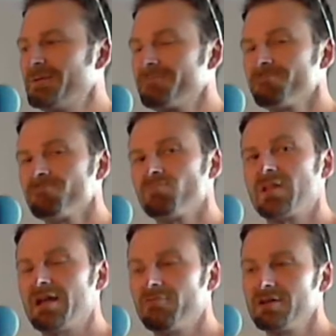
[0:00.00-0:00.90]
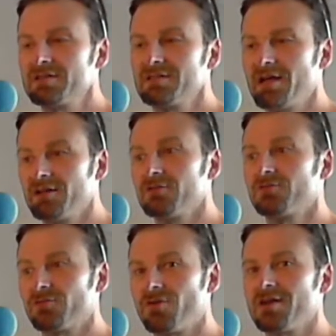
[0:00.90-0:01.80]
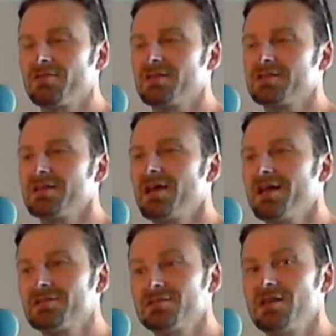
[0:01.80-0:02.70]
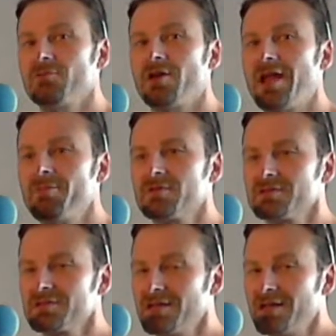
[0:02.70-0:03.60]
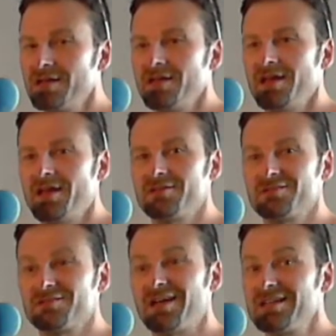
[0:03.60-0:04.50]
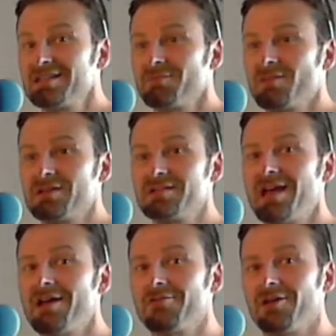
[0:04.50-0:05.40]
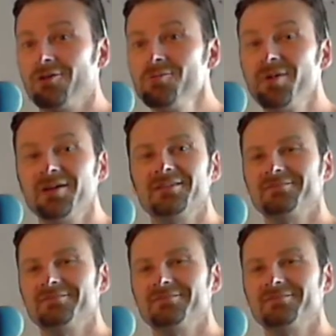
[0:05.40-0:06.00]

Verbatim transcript: it and really start trying things out and seeing what happens and just taking some things out of the loop,